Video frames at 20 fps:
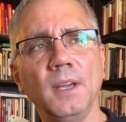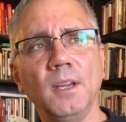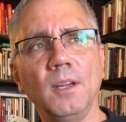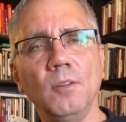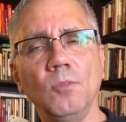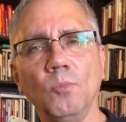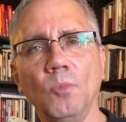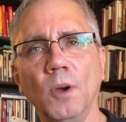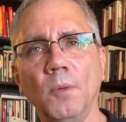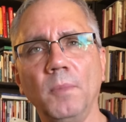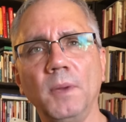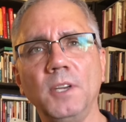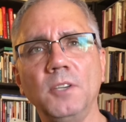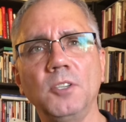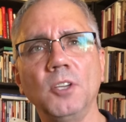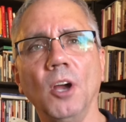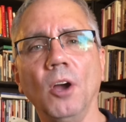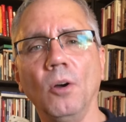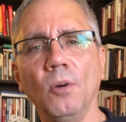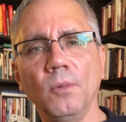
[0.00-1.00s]
And when we
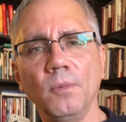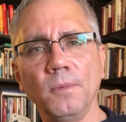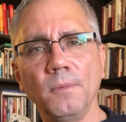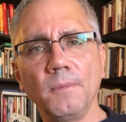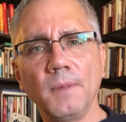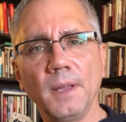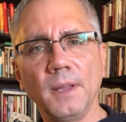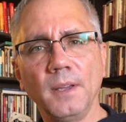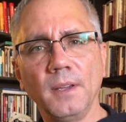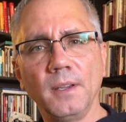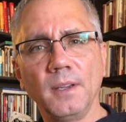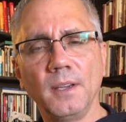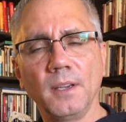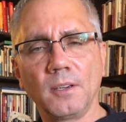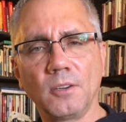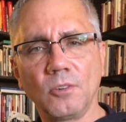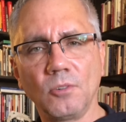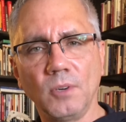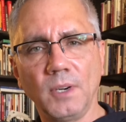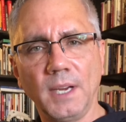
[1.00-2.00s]
don't,
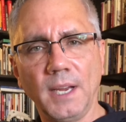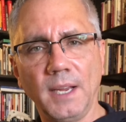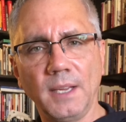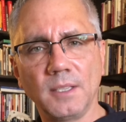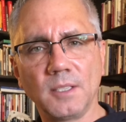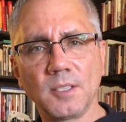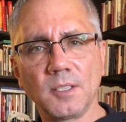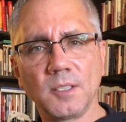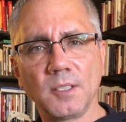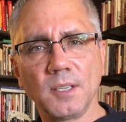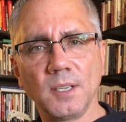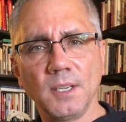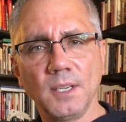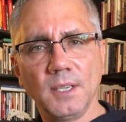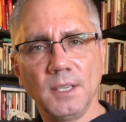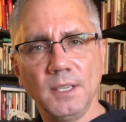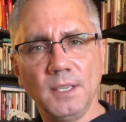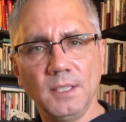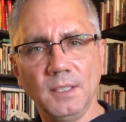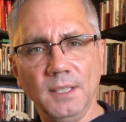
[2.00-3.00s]
it creates
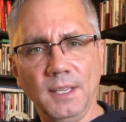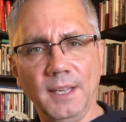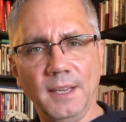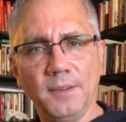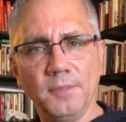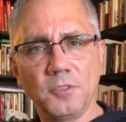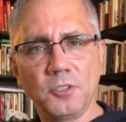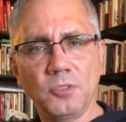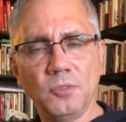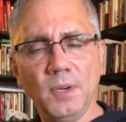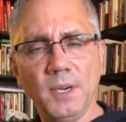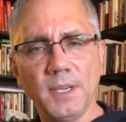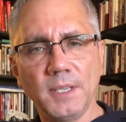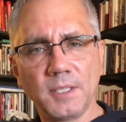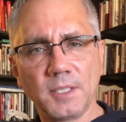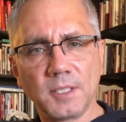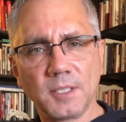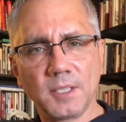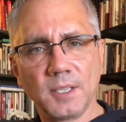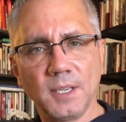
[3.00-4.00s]
a lot of
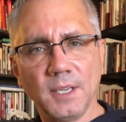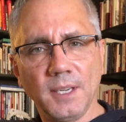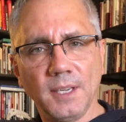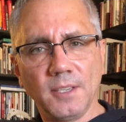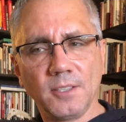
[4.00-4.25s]
stress.